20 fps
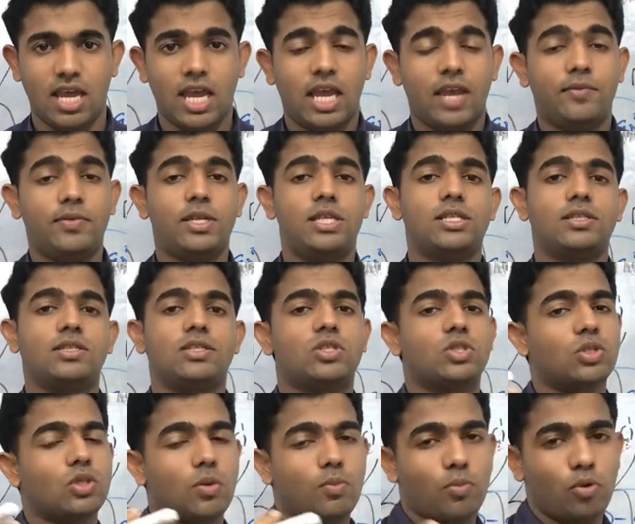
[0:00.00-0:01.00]
If it is
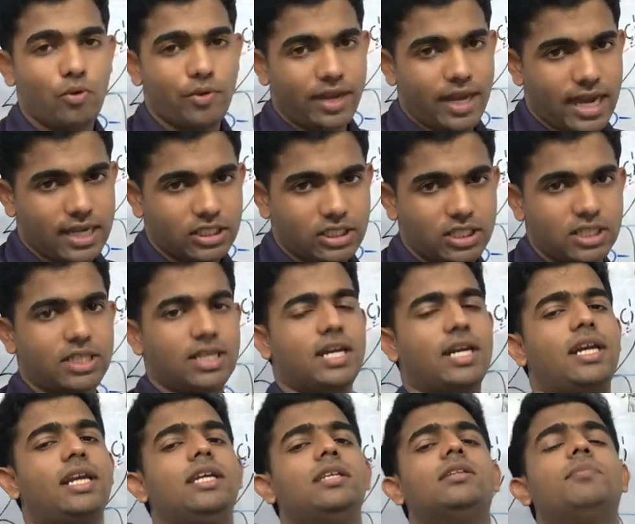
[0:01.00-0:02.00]
moving
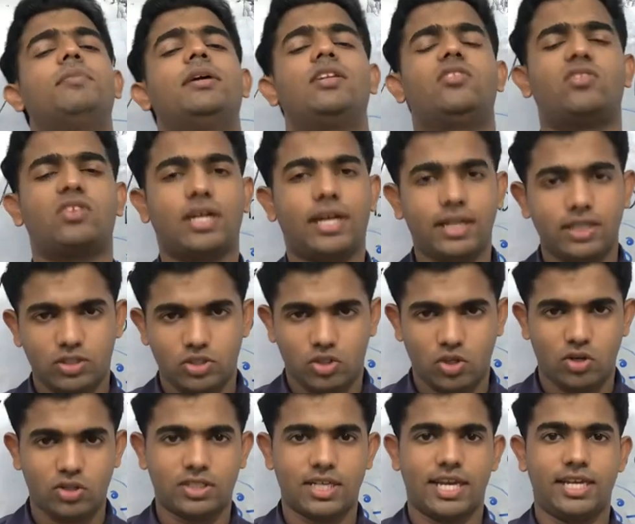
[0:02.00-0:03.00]
anteriorly, the menisci
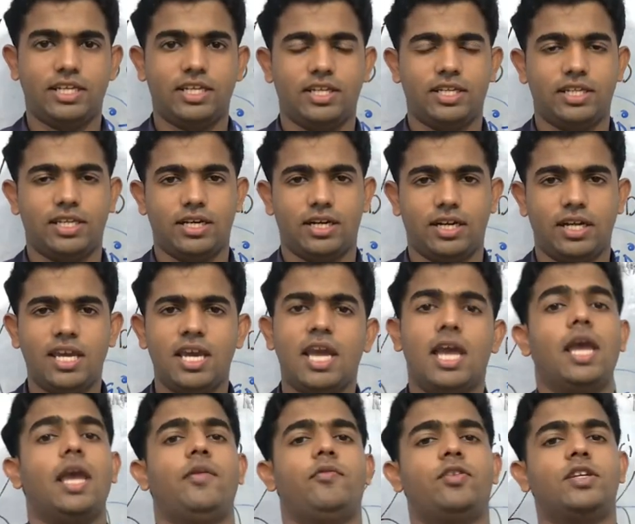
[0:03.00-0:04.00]
distorts anteriorly.
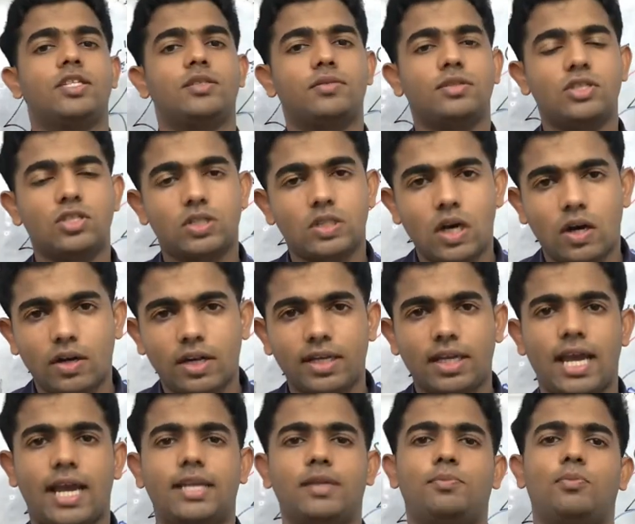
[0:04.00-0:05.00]
If it is distorting
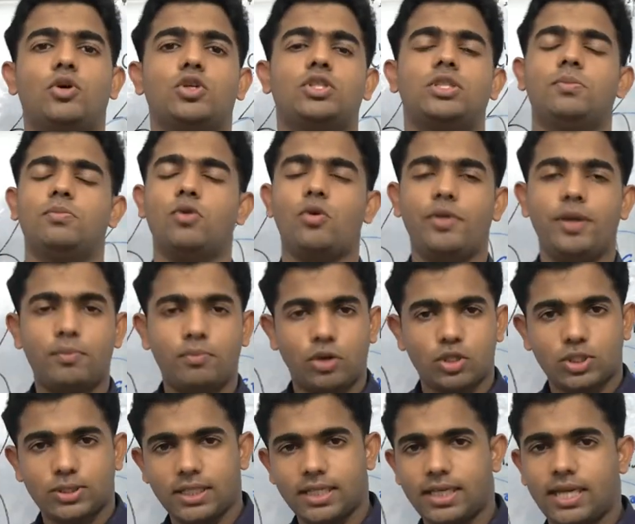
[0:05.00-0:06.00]
and moving
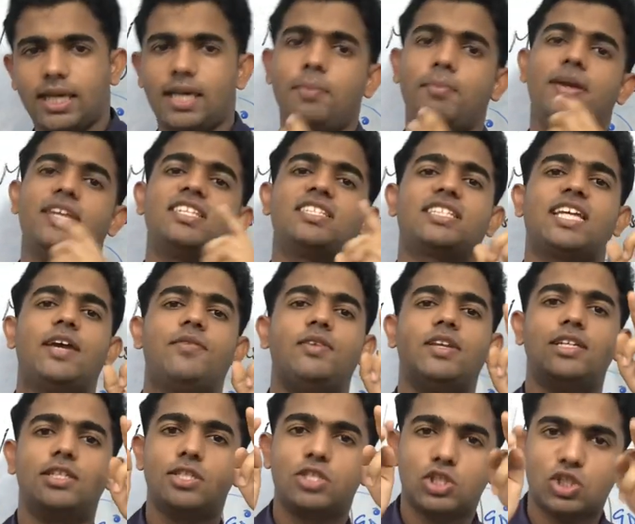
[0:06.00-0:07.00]
posteriorly, menisci will
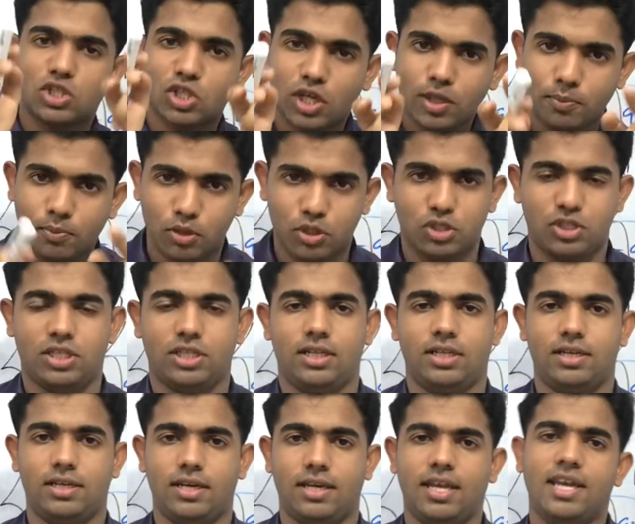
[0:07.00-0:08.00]
distort
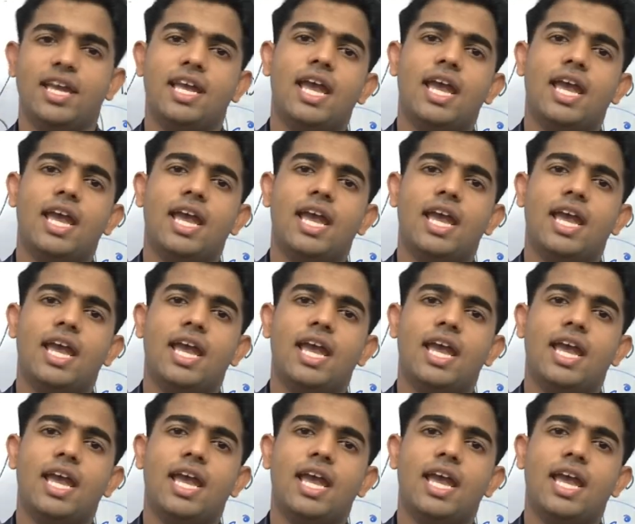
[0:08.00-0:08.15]
posteriorly.